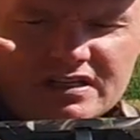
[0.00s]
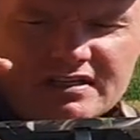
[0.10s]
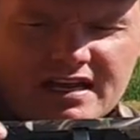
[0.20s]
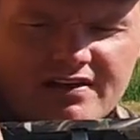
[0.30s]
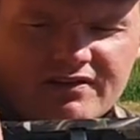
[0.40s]

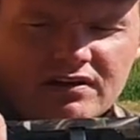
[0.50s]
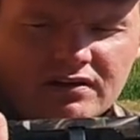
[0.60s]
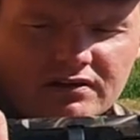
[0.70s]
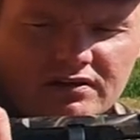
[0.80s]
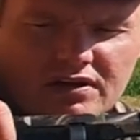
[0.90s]
just have a
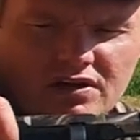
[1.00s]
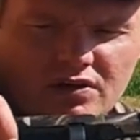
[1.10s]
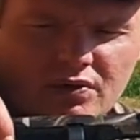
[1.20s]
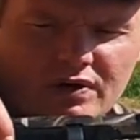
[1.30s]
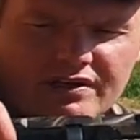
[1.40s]
look.
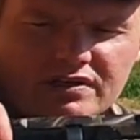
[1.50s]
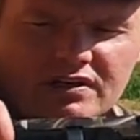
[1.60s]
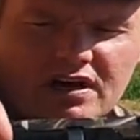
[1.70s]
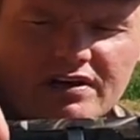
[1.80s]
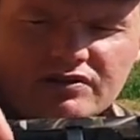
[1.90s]
Once you
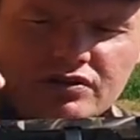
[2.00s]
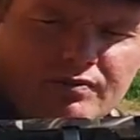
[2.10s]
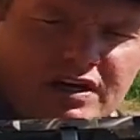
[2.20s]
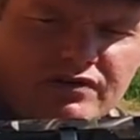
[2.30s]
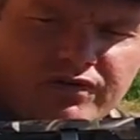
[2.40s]
go too
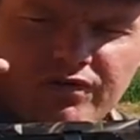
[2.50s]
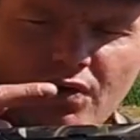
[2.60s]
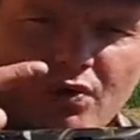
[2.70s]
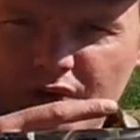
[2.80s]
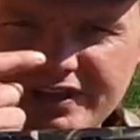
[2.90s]
much
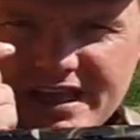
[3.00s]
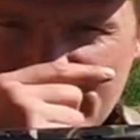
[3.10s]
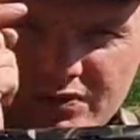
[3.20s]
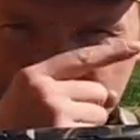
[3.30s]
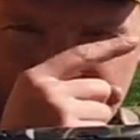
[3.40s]
forward
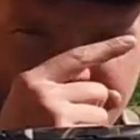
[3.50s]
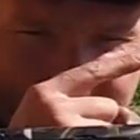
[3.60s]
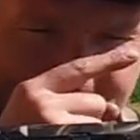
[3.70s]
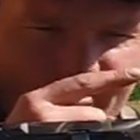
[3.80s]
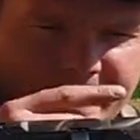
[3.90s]
that way,
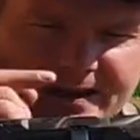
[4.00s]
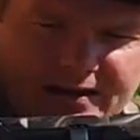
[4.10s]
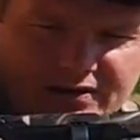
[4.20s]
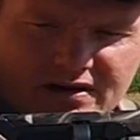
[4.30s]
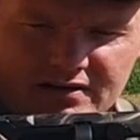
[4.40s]

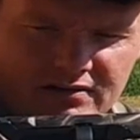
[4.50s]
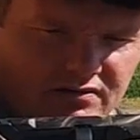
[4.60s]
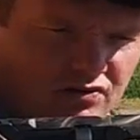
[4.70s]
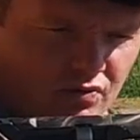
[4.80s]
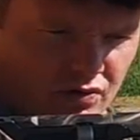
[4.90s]
all right,
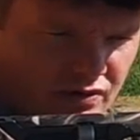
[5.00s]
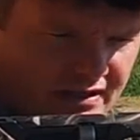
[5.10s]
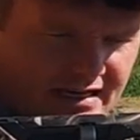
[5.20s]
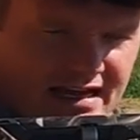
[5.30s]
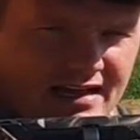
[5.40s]

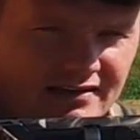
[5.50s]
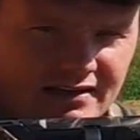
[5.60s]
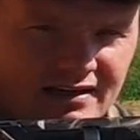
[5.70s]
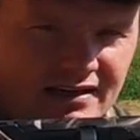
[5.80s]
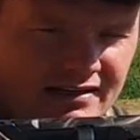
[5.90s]
towards the gun,
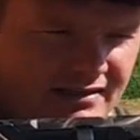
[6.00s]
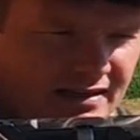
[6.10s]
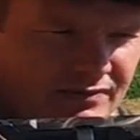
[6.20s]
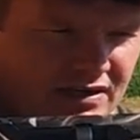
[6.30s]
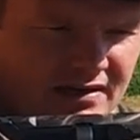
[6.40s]

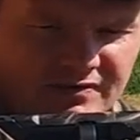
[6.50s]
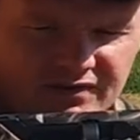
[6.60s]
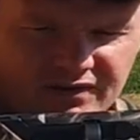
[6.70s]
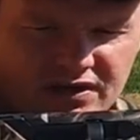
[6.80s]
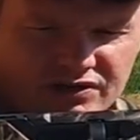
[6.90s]
Sometimes
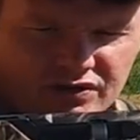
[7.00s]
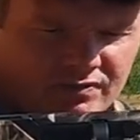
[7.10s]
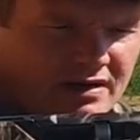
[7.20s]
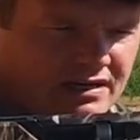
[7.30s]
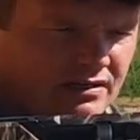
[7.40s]
if you go too
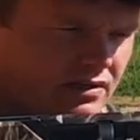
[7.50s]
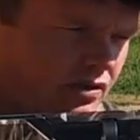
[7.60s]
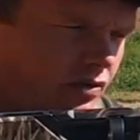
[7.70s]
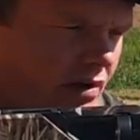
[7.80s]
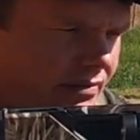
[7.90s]
much,
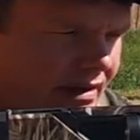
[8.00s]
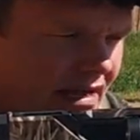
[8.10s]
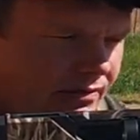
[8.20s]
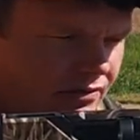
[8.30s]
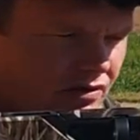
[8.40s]
you won't be
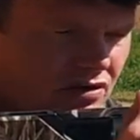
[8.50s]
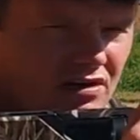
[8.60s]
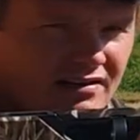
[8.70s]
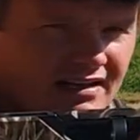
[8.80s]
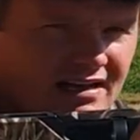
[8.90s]
able to
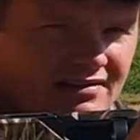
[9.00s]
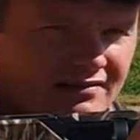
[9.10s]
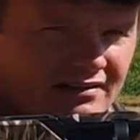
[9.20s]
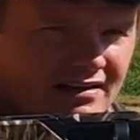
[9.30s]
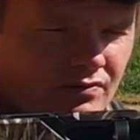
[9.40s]
cock the
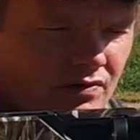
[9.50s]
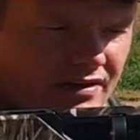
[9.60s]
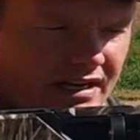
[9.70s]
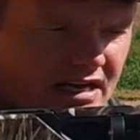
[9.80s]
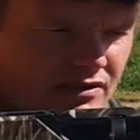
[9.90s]
gun. Then it
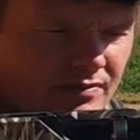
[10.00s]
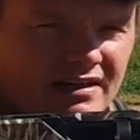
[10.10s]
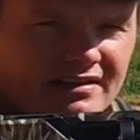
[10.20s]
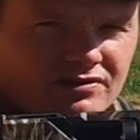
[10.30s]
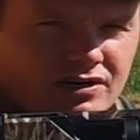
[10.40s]
won't catch
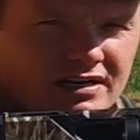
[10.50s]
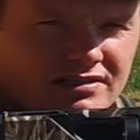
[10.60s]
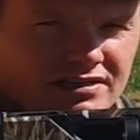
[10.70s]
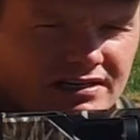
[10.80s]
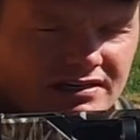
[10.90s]
by the trigger
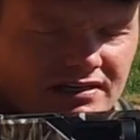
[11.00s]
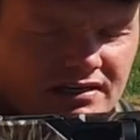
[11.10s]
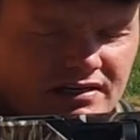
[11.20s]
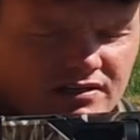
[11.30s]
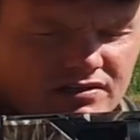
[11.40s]
shear.
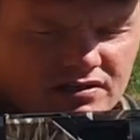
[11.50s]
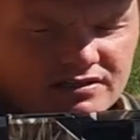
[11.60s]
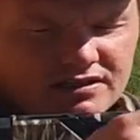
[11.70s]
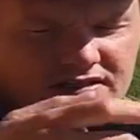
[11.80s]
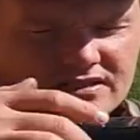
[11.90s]

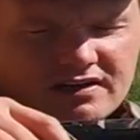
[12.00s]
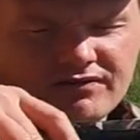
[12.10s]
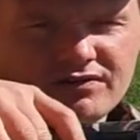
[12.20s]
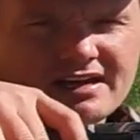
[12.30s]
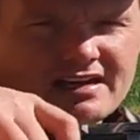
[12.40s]
So just check for